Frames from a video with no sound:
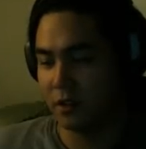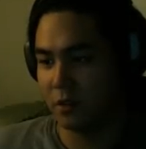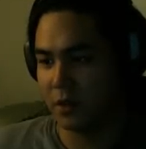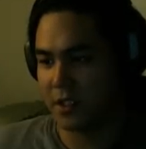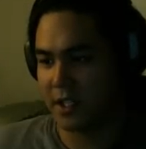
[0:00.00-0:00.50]

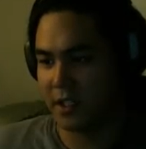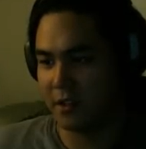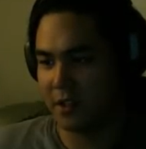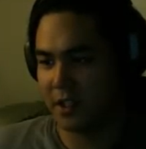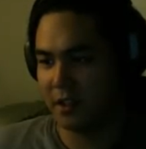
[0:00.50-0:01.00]
You wanna take a
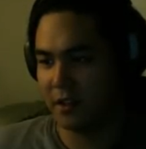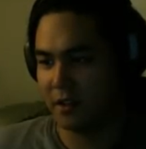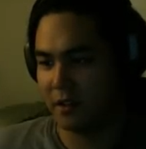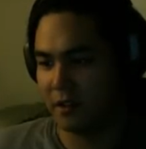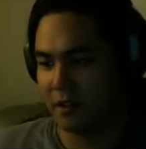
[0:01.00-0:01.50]
look?
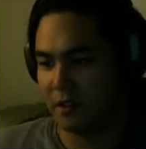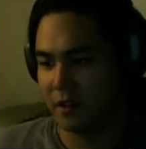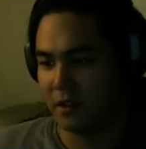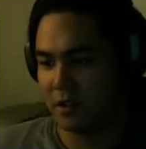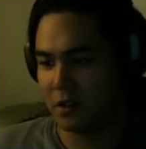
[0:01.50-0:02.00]

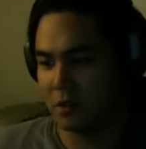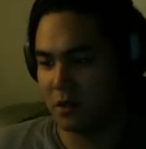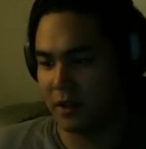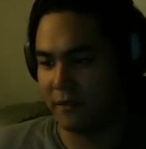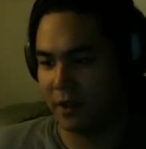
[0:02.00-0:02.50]

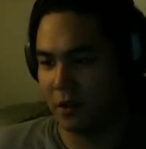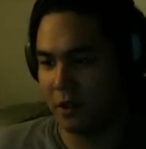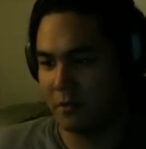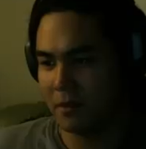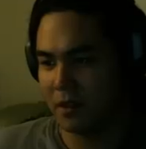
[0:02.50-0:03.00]
Shouldn't I follow
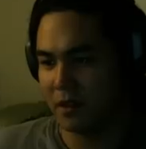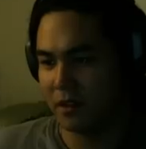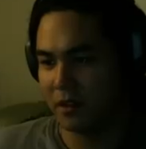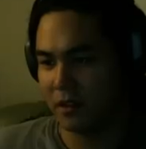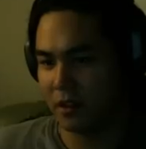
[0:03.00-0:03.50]

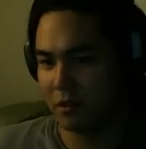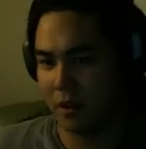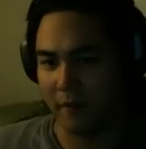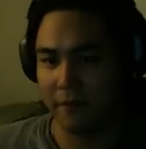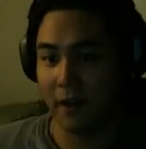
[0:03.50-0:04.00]
him?
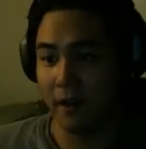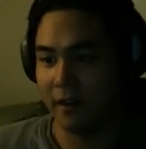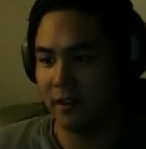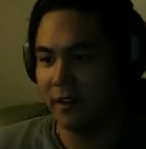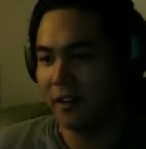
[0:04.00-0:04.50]
Okay, fine.